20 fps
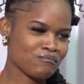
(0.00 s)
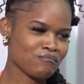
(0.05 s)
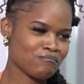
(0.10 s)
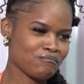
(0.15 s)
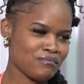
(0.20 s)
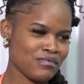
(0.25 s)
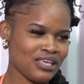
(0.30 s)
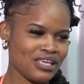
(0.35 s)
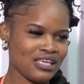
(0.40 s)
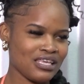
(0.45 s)

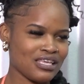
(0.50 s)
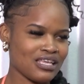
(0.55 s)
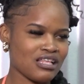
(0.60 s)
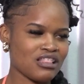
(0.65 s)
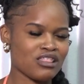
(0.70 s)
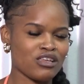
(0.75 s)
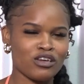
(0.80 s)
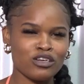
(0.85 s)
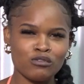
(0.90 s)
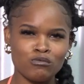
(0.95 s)
make
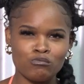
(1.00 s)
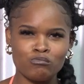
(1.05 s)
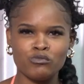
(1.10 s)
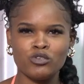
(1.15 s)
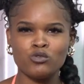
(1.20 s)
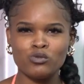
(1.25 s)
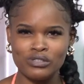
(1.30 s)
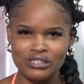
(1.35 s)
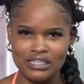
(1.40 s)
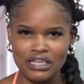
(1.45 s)
their
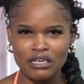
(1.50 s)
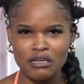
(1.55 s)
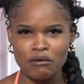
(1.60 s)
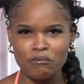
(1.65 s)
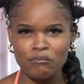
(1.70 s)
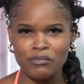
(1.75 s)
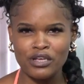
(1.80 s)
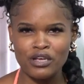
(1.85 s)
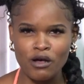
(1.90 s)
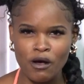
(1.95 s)
music
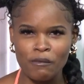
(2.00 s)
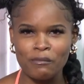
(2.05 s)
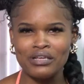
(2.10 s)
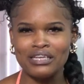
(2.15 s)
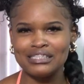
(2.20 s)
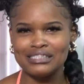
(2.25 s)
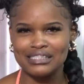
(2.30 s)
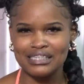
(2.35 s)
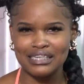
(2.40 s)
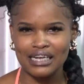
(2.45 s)
become
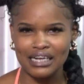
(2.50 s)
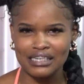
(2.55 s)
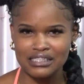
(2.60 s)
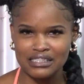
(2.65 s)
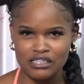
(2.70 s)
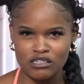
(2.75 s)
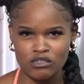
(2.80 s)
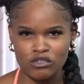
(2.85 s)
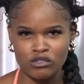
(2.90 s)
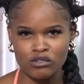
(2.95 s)

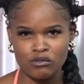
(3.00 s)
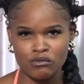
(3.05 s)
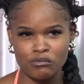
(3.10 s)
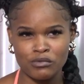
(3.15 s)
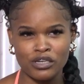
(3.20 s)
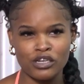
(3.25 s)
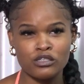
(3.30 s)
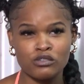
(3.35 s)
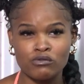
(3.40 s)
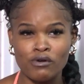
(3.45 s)
international,
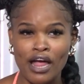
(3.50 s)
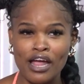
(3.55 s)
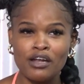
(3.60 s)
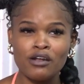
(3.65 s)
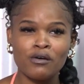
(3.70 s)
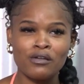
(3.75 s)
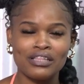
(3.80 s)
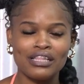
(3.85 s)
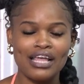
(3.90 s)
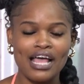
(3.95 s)
because right
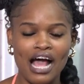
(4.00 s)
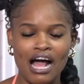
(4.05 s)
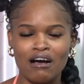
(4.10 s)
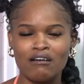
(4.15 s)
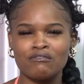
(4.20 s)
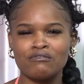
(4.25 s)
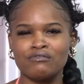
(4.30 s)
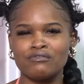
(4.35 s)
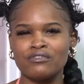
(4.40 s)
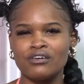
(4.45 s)
now they
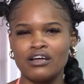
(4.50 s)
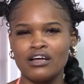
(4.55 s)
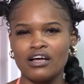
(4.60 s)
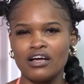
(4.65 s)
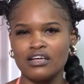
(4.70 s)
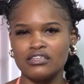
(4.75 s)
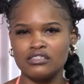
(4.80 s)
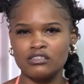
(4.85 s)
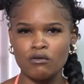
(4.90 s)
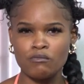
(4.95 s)
have
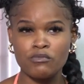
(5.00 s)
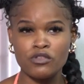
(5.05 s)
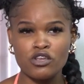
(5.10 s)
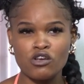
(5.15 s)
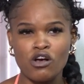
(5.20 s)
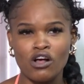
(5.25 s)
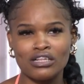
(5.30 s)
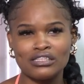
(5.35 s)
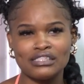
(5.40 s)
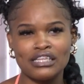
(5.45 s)
something
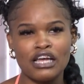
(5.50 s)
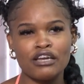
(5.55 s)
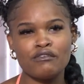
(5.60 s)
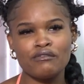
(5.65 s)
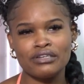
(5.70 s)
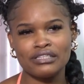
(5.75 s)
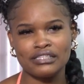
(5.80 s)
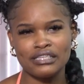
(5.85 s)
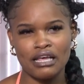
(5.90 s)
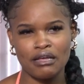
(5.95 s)
called
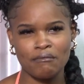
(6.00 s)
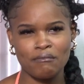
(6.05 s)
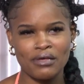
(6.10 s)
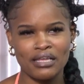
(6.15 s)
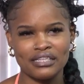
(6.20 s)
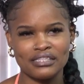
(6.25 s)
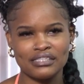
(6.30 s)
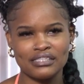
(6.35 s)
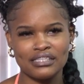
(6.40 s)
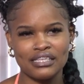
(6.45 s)
Denry
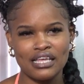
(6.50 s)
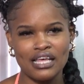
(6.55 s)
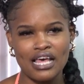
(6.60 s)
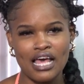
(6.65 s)
segment,